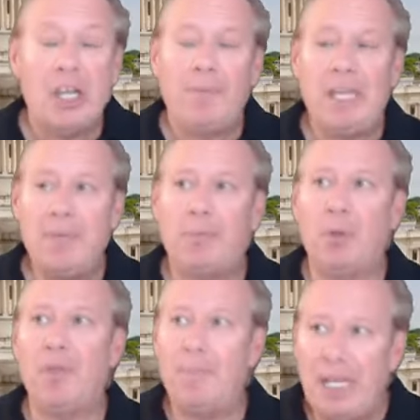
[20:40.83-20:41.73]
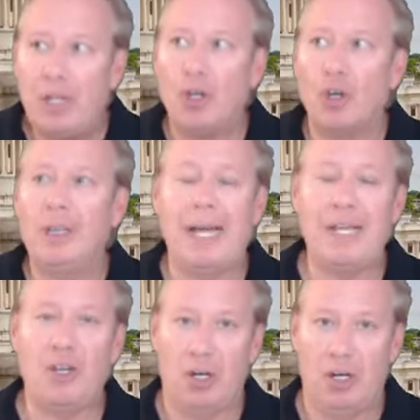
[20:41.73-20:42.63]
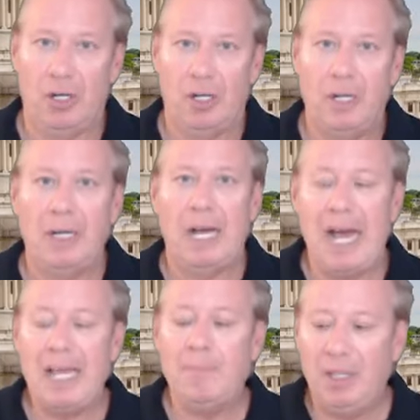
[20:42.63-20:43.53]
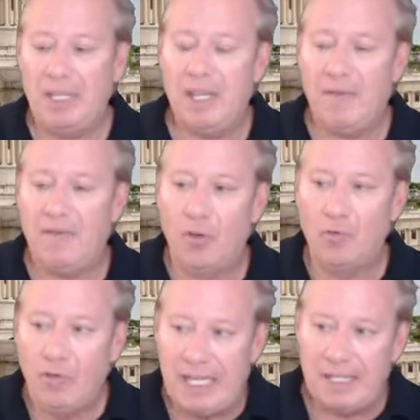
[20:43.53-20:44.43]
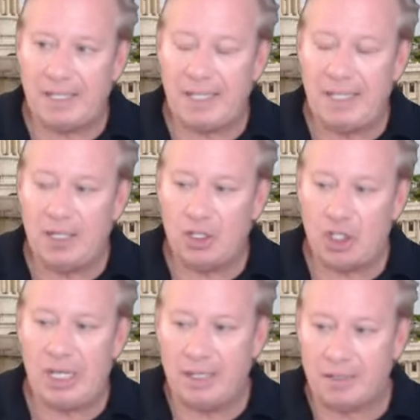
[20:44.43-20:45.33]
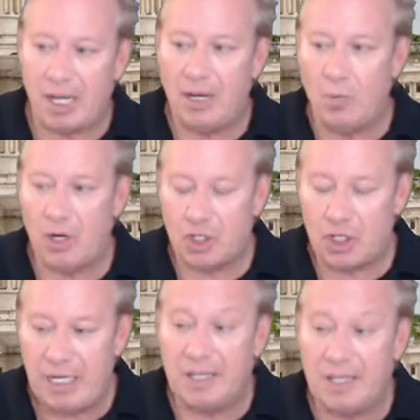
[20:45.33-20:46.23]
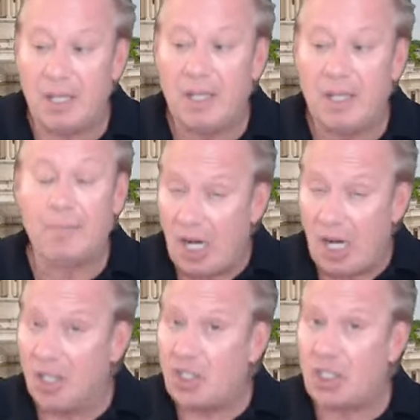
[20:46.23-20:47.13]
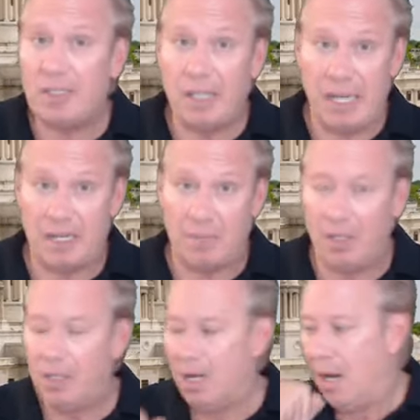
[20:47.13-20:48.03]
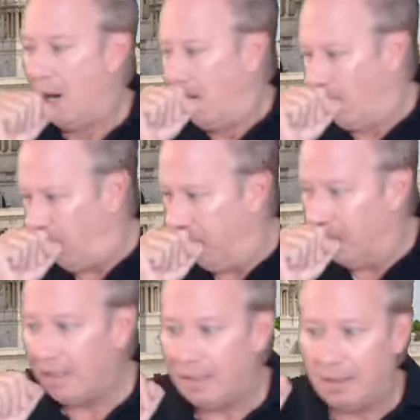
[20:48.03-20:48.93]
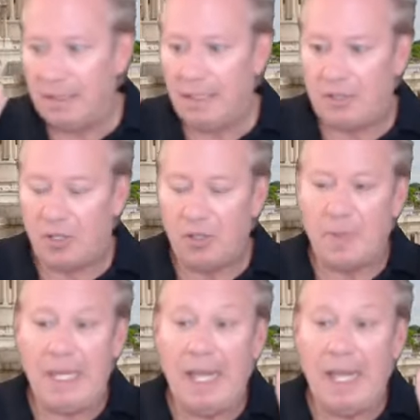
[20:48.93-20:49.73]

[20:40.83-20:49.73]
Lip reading: People that meet her like her. I believe the reason she has gotten where she is because she's likable. Excuse me.